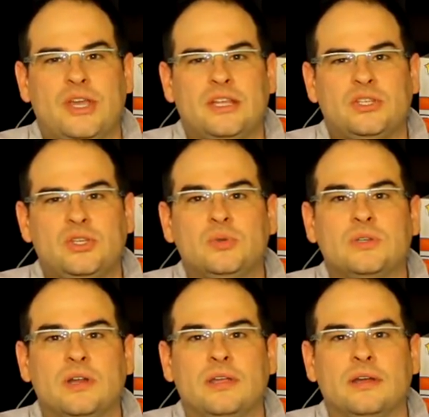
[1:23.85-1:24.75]
kids use
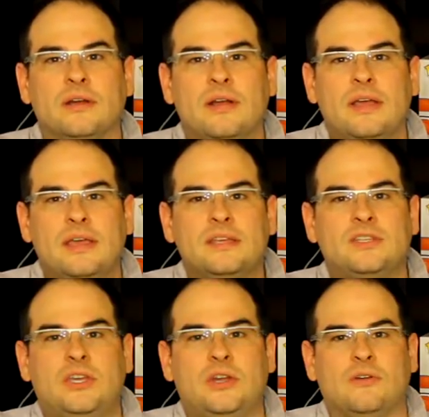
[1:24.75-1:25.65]
on here is
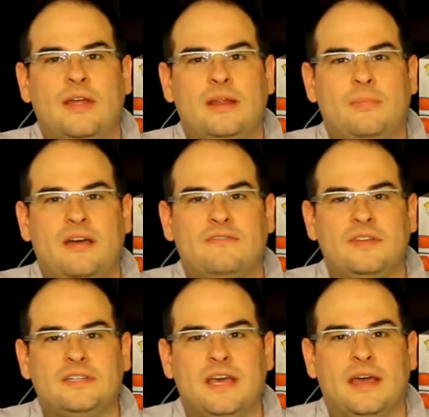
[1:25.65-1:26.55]
curated by
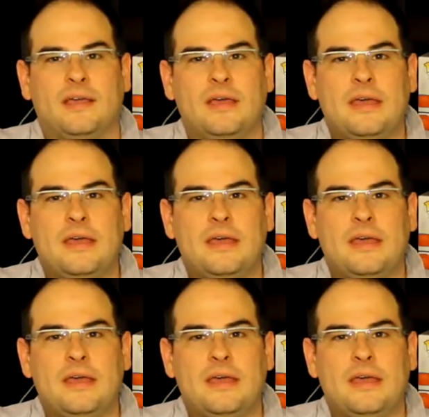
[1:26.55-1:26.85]
VTech.